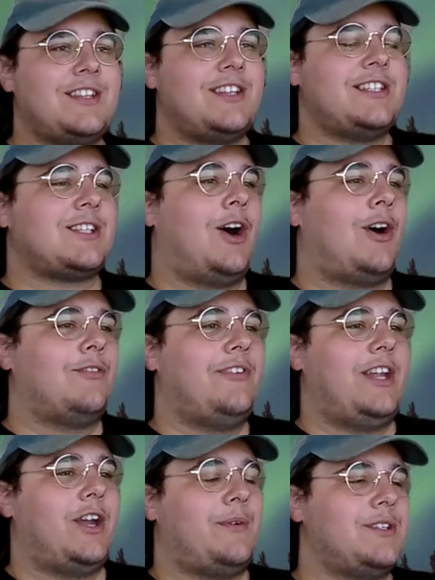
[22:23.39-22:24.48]
This whole
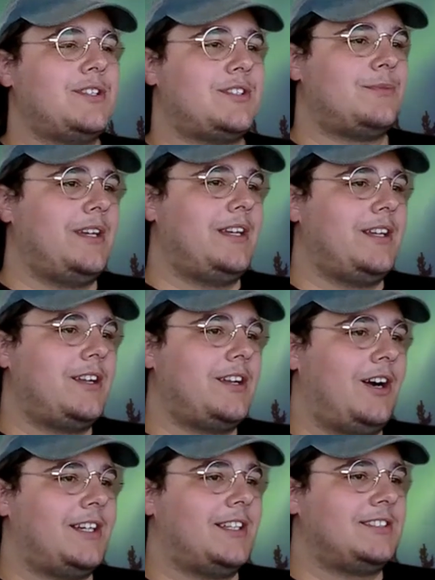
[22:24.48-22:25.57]
video, as we
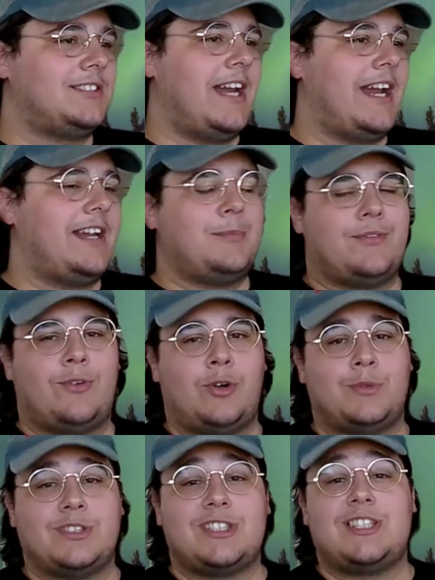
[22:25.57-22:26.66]
kind of stated
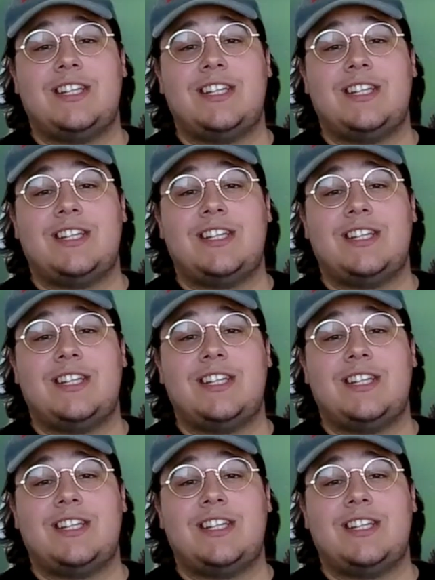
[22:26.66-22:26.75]
before,